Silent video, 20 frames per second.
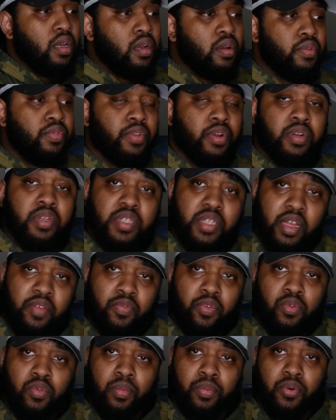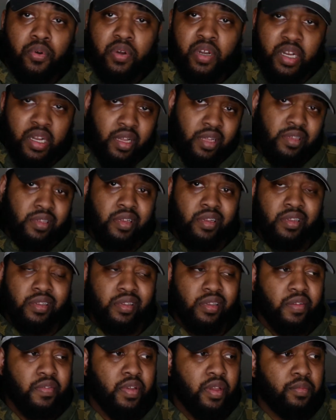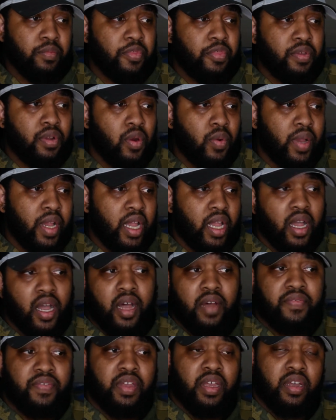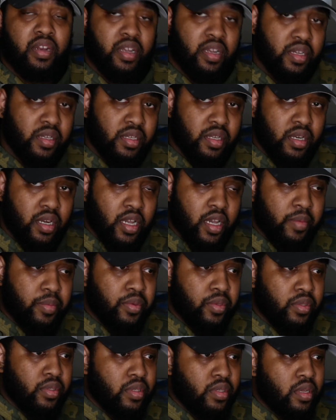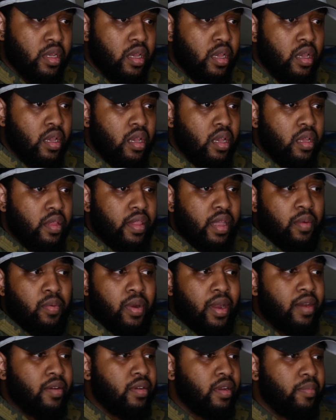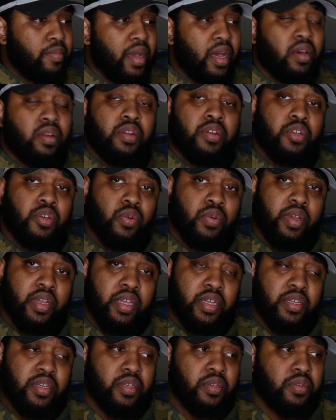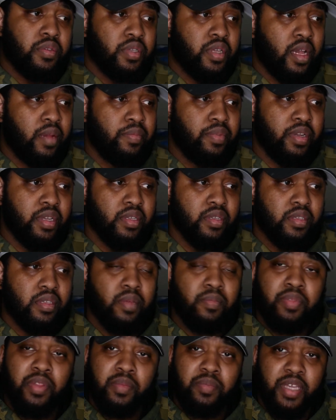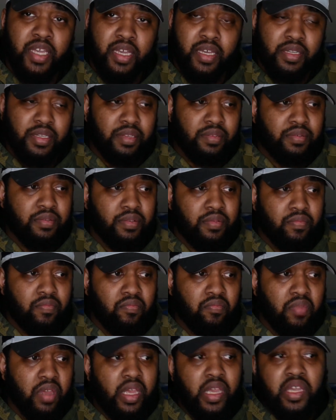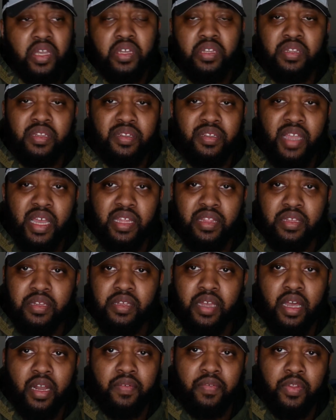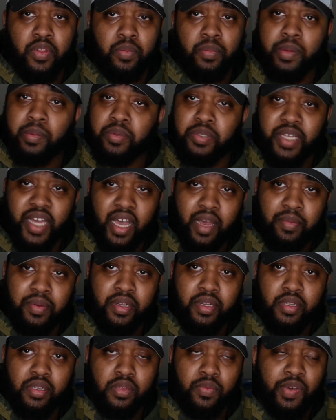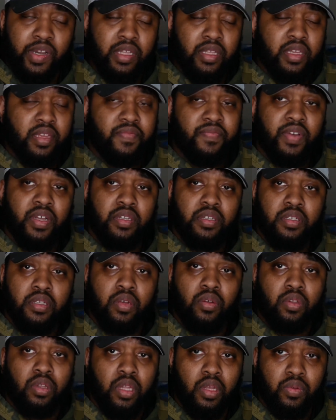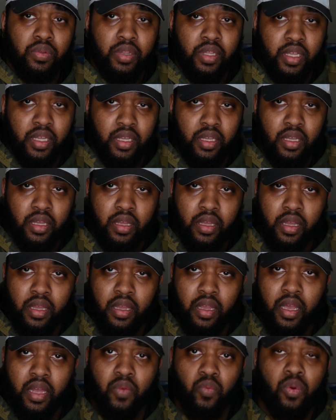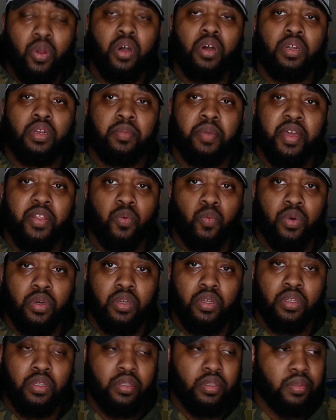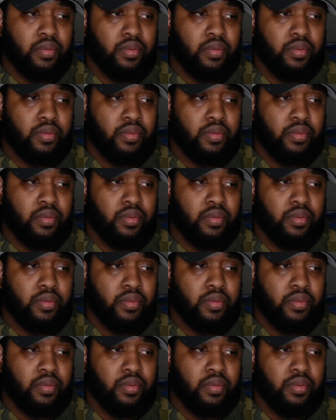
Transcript: There are several reported incidents of him throwing coffee on innocent couples that were out and about enjoying each other's company simply because he couldn't stand the sight of other people's happiness while he felt so lonely and wronged by the world.